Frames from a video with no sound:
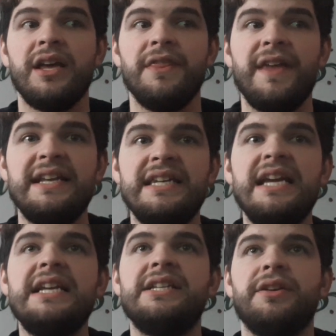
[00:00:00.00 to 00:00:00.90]
They
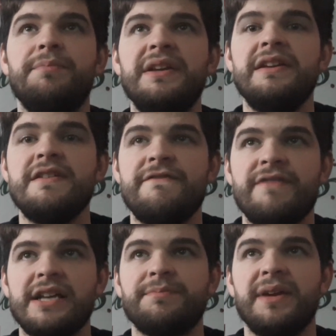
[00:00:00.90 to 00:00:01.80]
needed to be
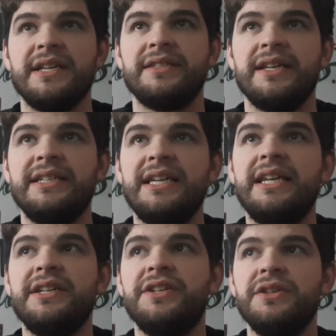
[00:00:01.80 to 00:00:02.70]
fast-paced. They
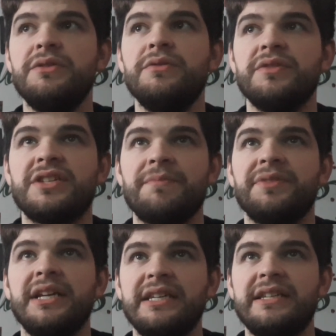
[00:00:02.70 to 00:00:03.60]
needed to do
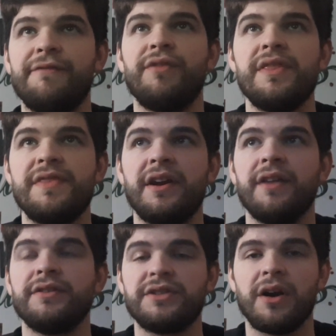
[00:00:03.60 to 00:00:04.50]
something different than
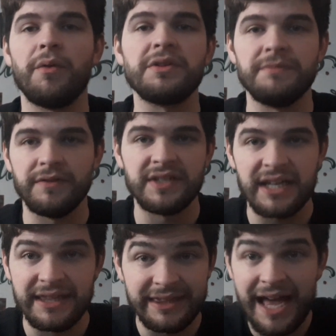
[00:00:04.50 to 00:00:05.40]
other Star Wars movies,
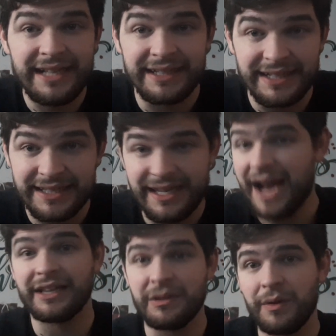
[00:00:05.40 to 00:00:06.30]
and that's
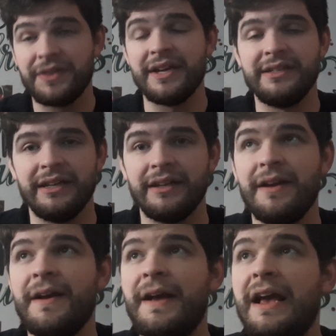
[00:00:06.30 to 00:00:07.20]
exactly what they did.
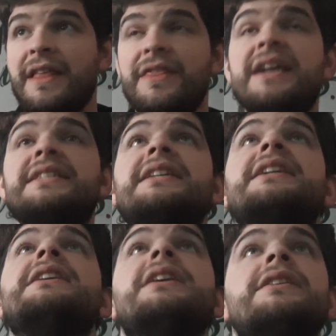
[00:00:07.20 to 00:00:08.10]
This
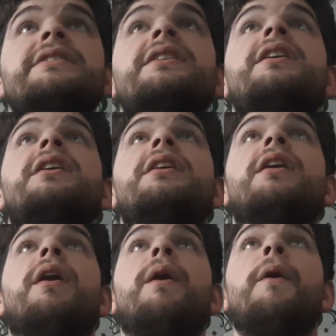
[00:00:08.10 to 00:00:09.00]
is
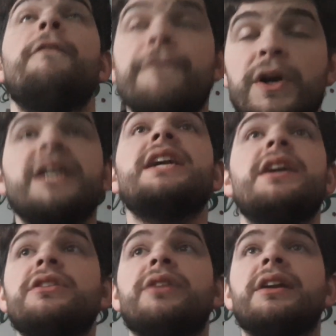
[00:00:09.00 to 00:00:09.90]
freaking
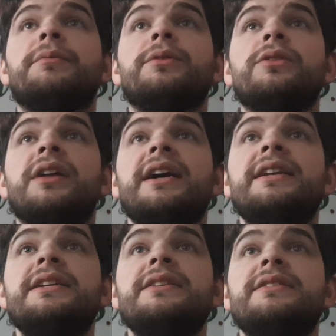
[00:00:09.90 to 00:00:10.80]
incredible. It
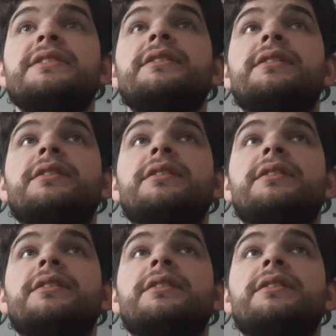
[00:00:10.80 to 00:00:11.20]
is...